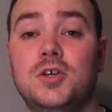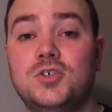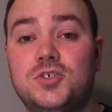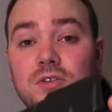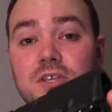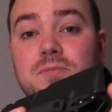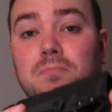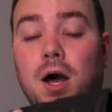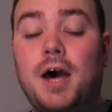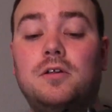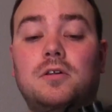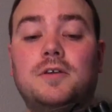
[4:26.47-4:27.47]
So this
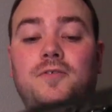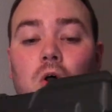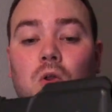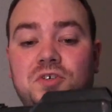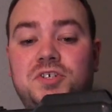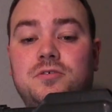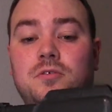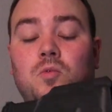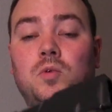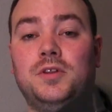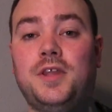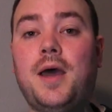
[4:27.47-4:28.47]
model of holster
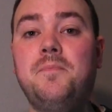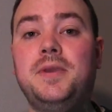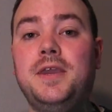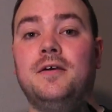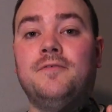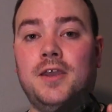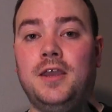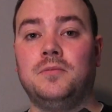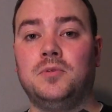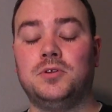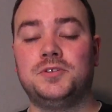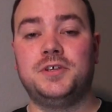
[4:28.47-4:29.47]
will not be
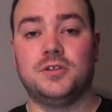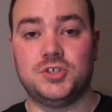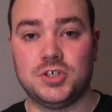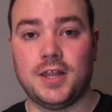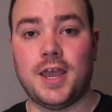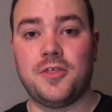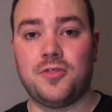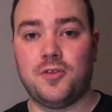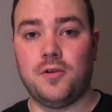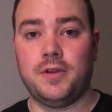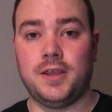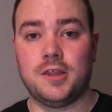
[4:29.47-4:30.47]
available until July
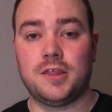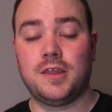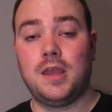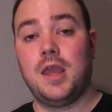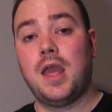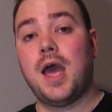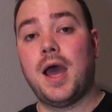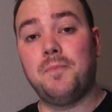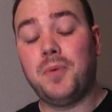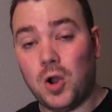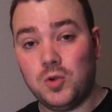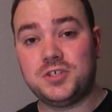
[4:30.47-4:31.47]
30th. I
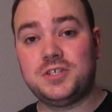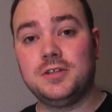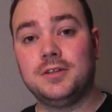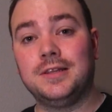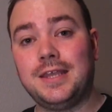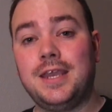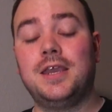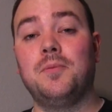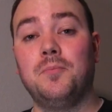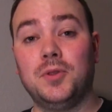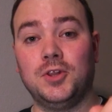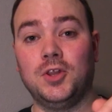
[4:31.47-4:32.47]
posted a
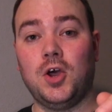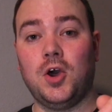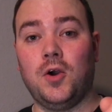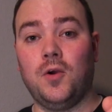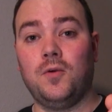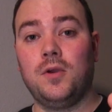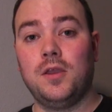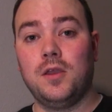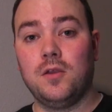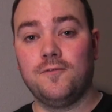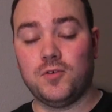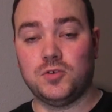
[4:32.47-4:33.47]
link below
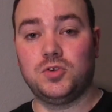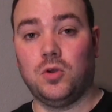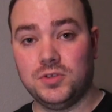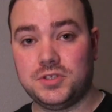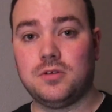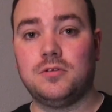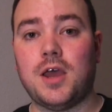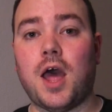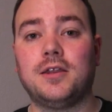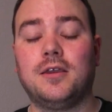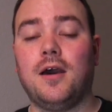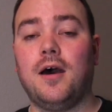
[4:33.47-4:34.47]
for
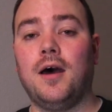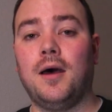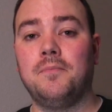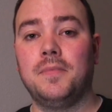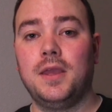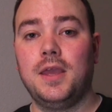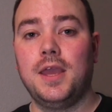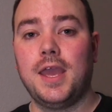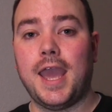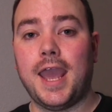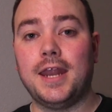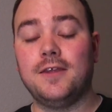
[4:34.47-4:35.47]
Tulster.com,
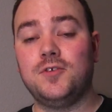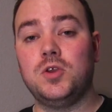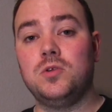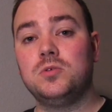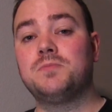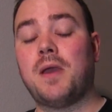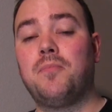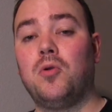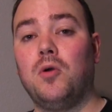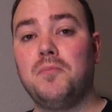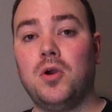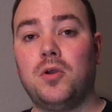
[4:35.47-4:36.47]
and if you use my
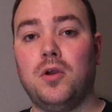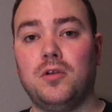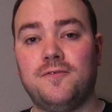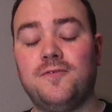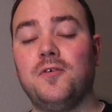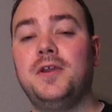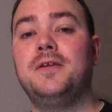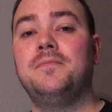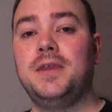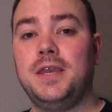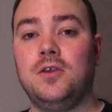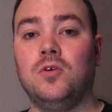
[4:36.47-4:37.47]
promo code
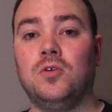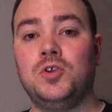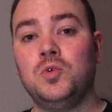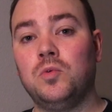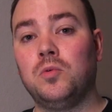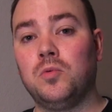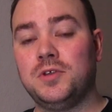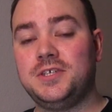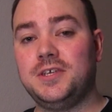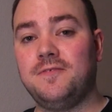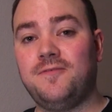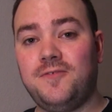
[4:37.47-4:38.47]
FREEDOMEAGLE, you will
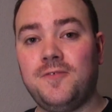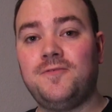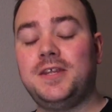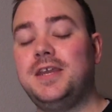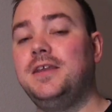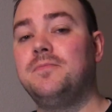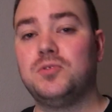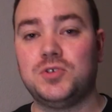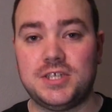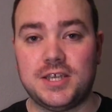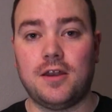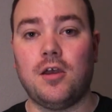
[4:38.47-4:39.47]
receive
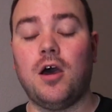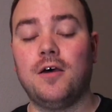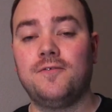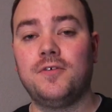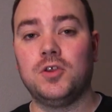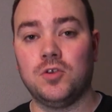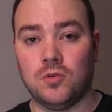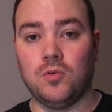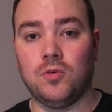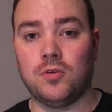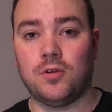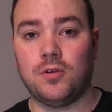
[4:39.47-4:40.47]
15% off your
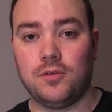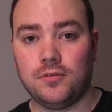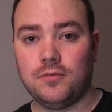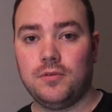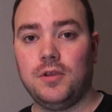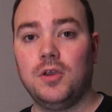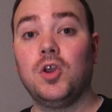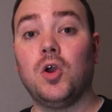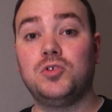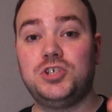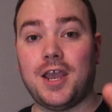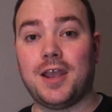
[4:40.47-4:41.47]
order.
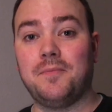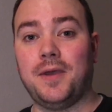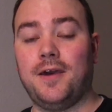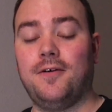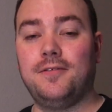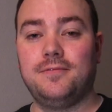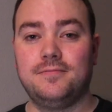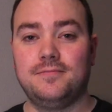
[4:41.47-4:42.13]
Go check them out.